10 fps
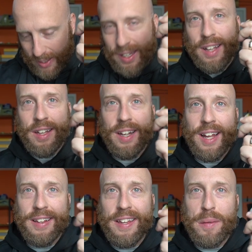Got like
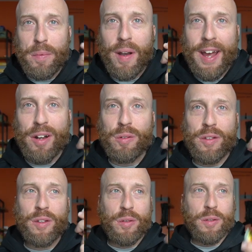a deep rattle
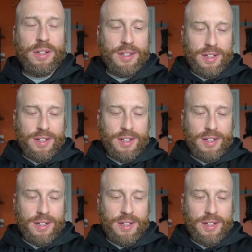to it.